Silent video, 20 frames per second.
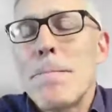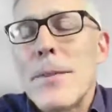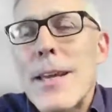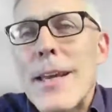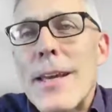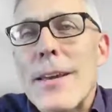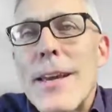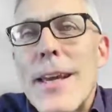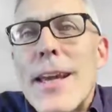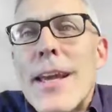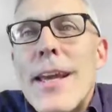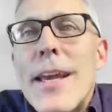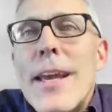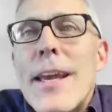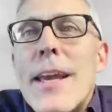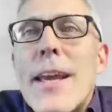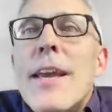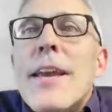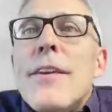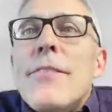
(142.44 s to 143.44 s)

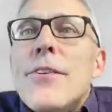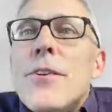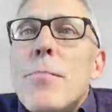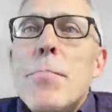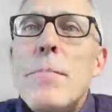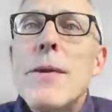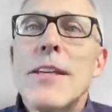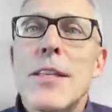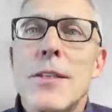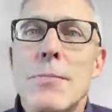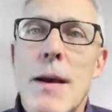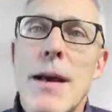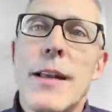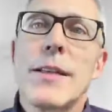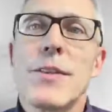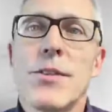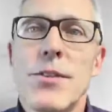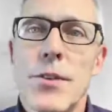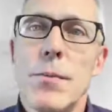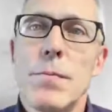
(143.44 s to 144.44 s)
if you
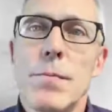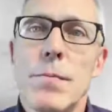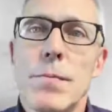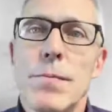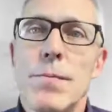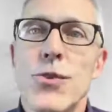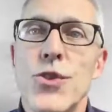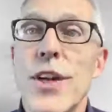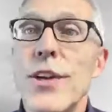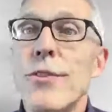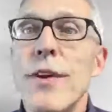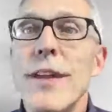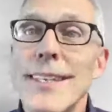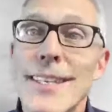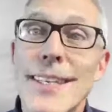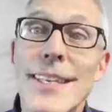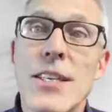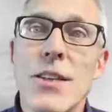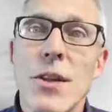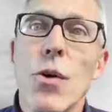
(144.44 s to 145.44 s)
mismanage them, generate
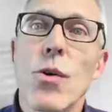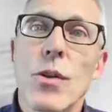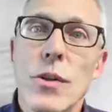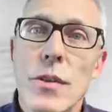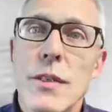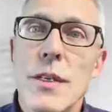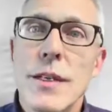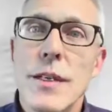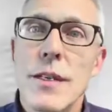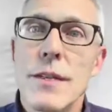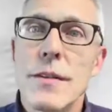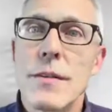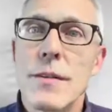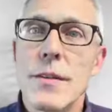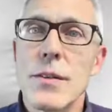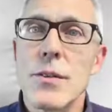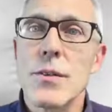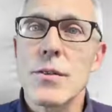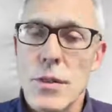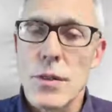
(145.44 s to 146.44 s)
disloyalty.
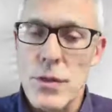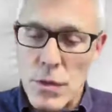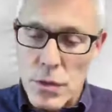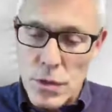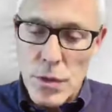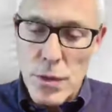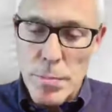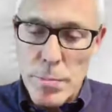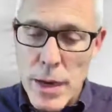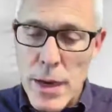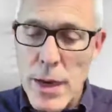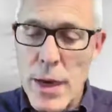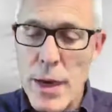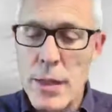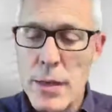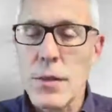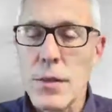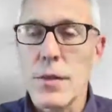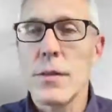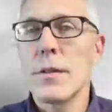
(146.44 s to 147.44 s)
You know, they're not going to buy,
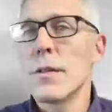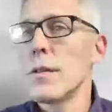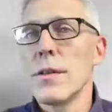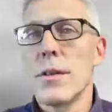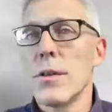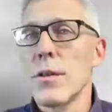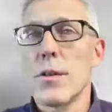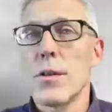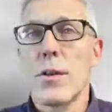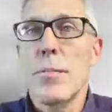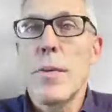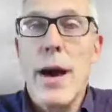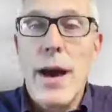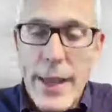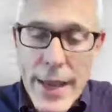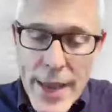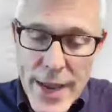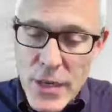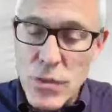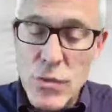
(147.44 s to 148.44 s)
they're not going to
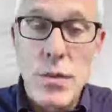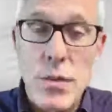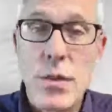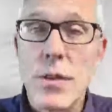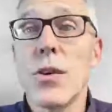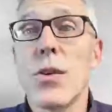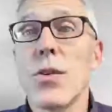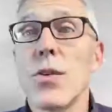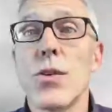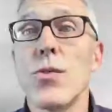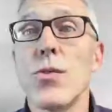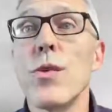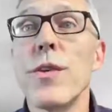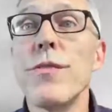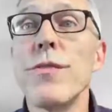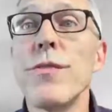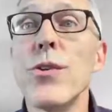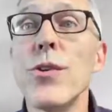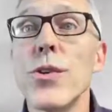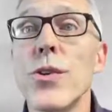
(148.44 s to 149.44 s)
buy extra, they're not going to
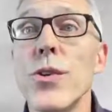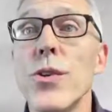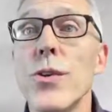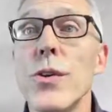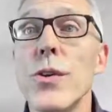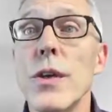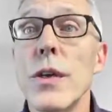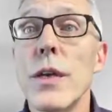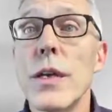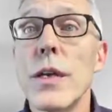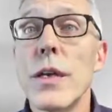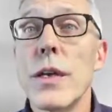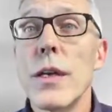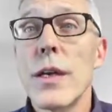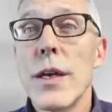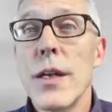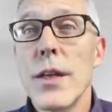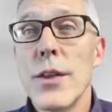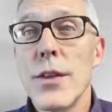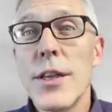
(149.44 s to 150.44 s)
refer you.
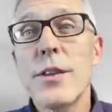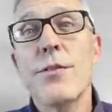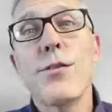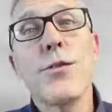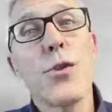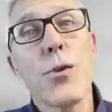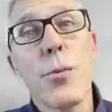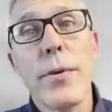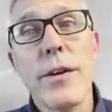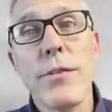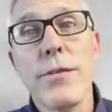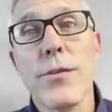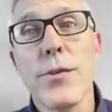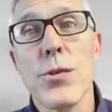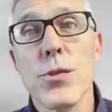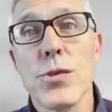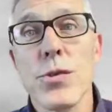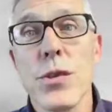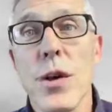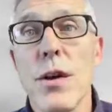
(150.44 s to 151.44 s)
These 4
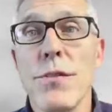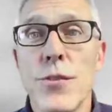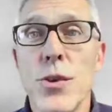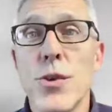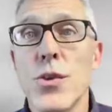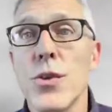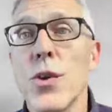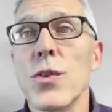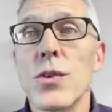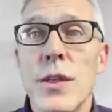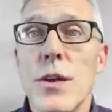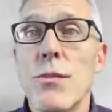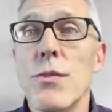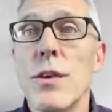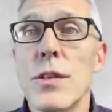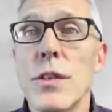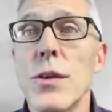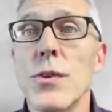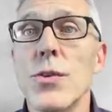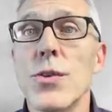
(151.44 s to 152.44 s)
pitfalls are first contact
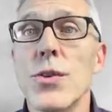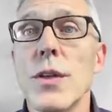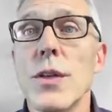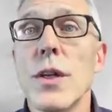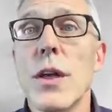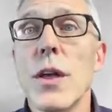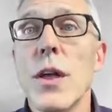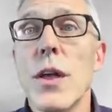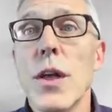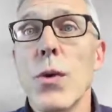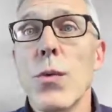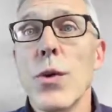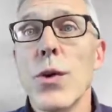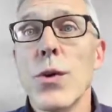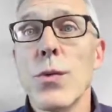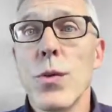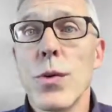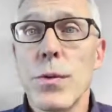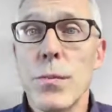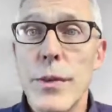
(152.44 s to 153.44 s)
resolution. What
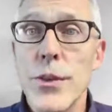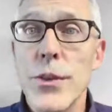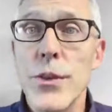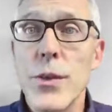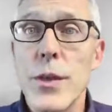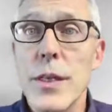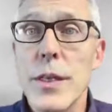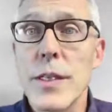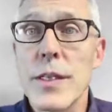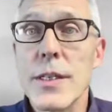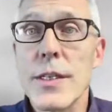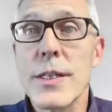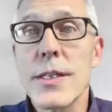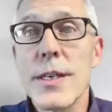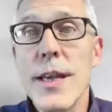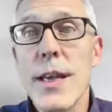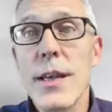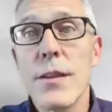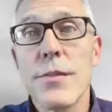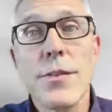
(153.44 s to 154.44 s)
you want to be doing is,
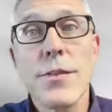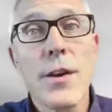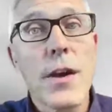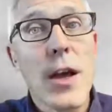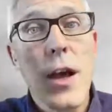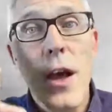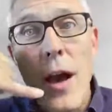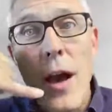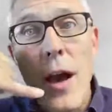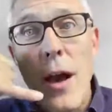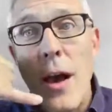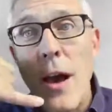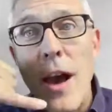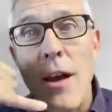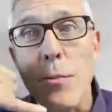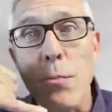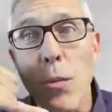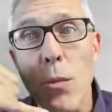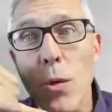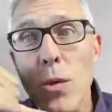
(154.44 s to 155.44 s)
instead of
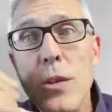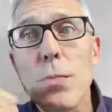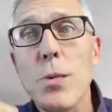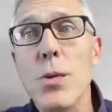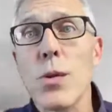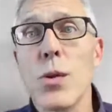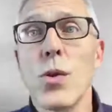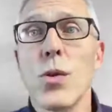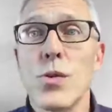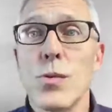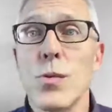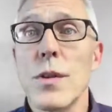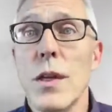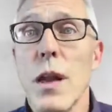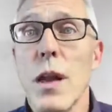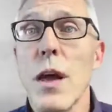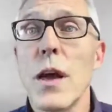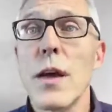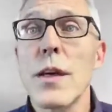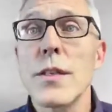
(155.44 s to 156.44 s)
having multiple calls with a
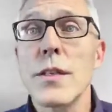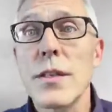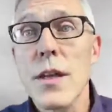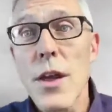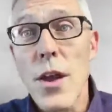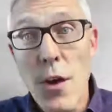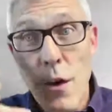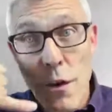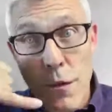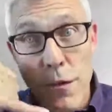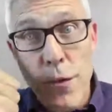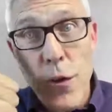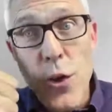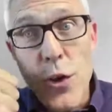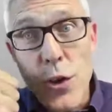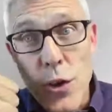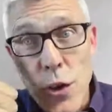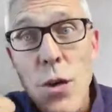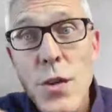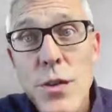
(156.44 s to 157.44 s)
client,
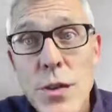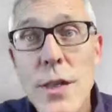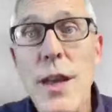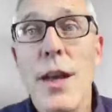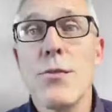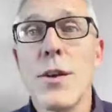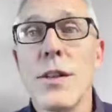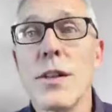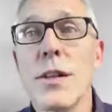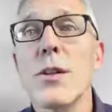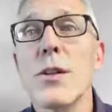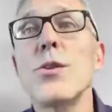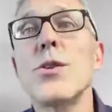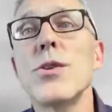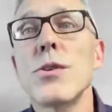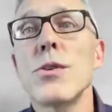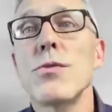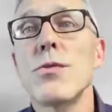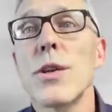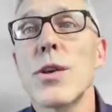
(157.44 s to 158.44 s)
first contact
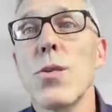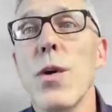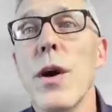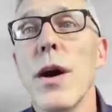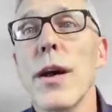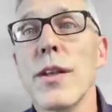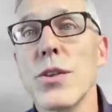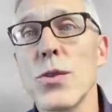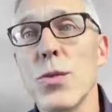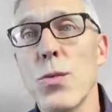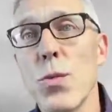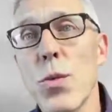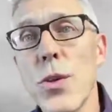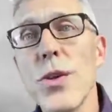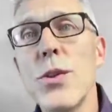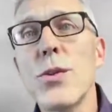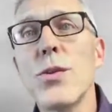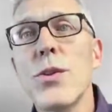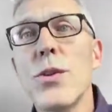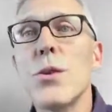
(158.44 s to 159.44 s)
resolution is required. So what do
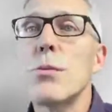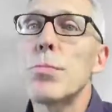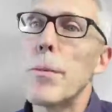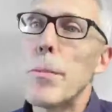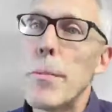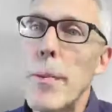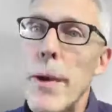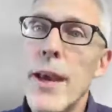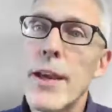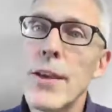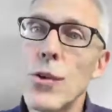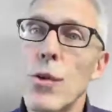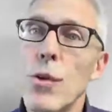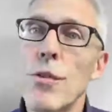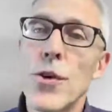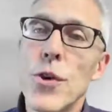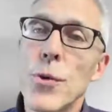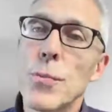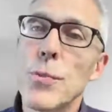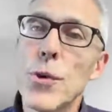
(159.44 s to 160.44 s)
you do to prepare your
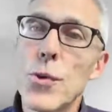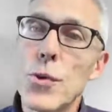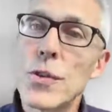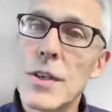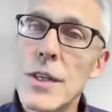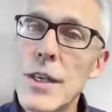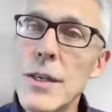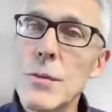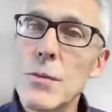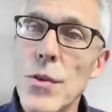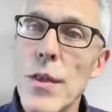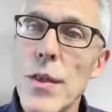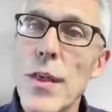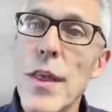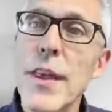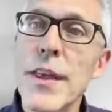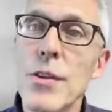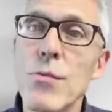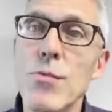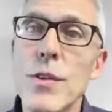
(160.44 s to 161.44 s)
firm, your team, so that
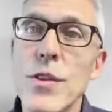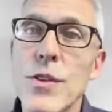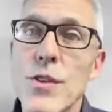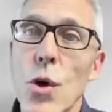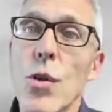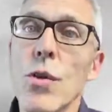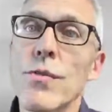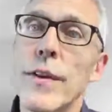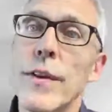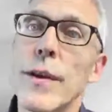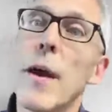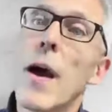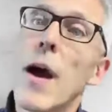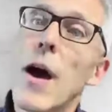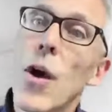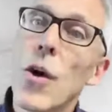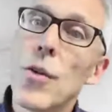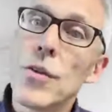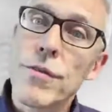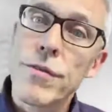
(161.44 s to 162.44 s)
they can resolve it
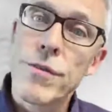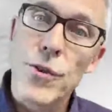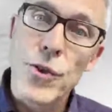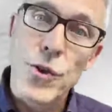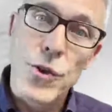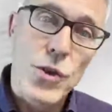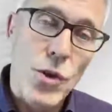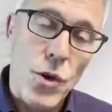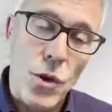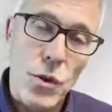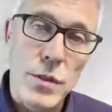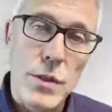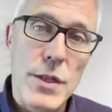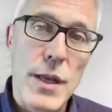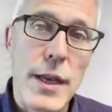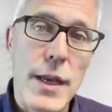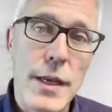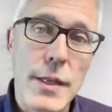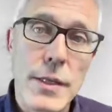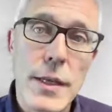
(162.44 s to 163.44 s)
on the first
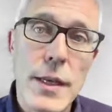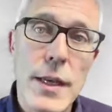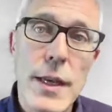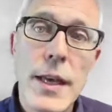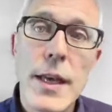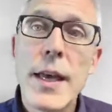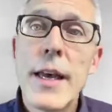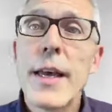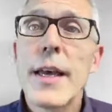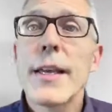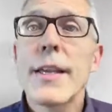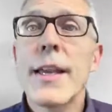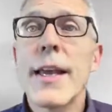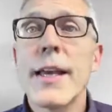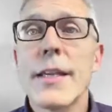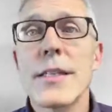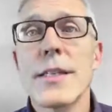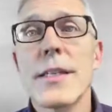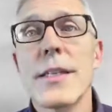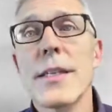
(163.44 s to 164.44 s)
contact?
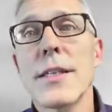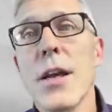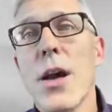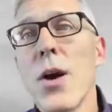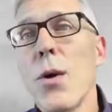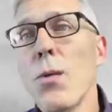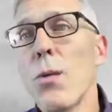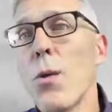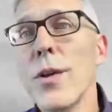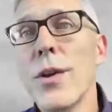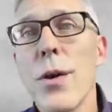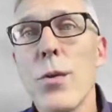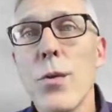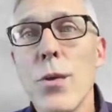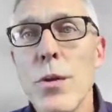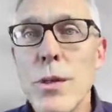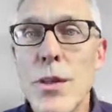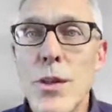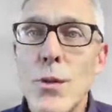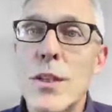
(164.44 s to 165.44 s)
Next is, what we don't want
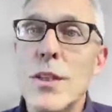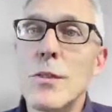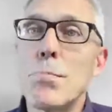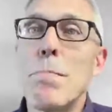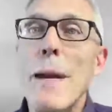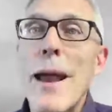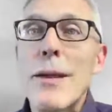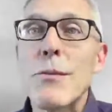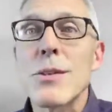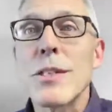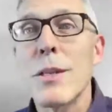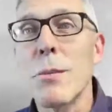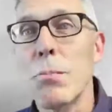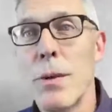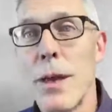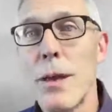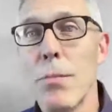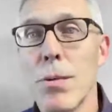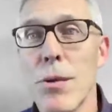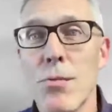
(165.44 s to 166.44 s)
to be doing is bouncing
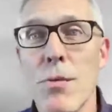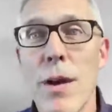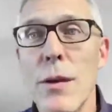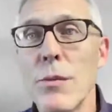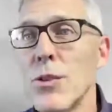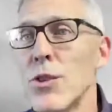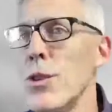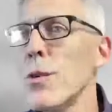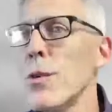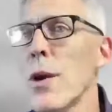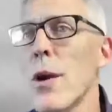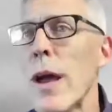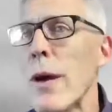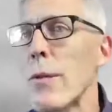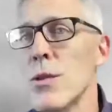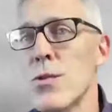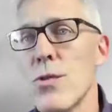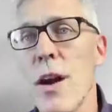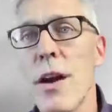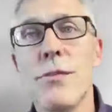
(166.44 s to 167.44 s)
people around. You know how
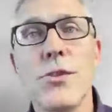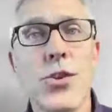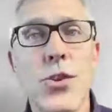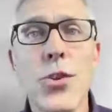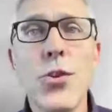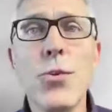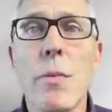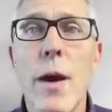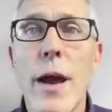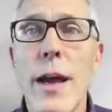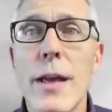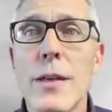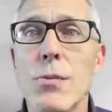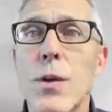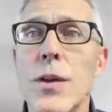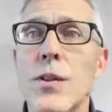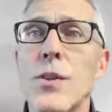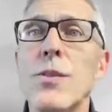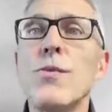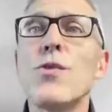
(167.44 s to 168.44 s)
it drives you mad
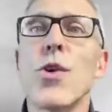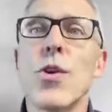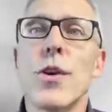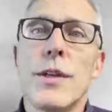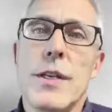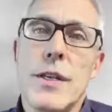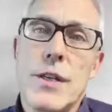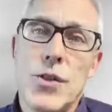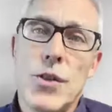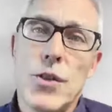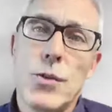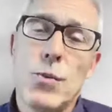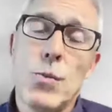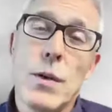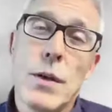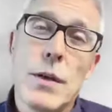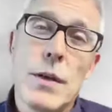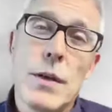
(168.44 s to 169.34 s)
when you've got an issue.